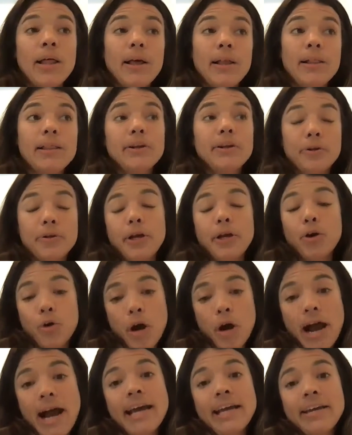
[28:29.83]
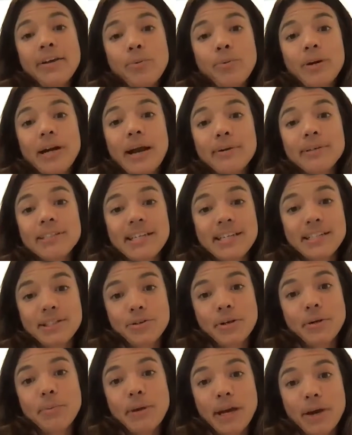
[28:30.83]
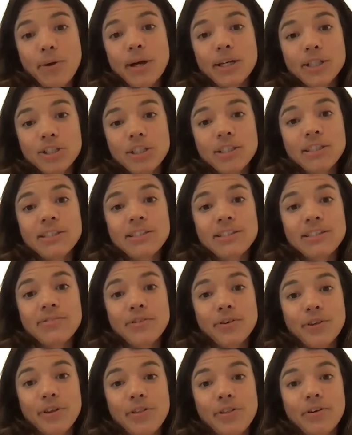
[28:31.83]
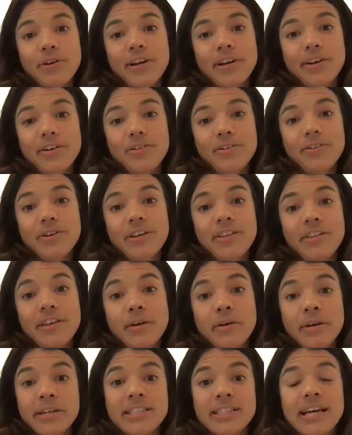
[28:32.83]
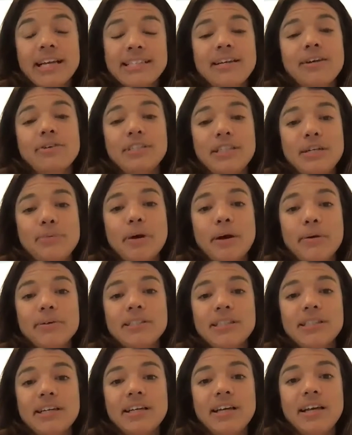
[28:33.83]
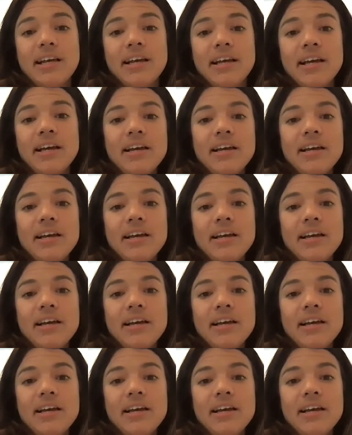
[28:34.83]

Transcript: literally cried when i was answering my questions for the 30 under 30 thing because that's how deep i was digging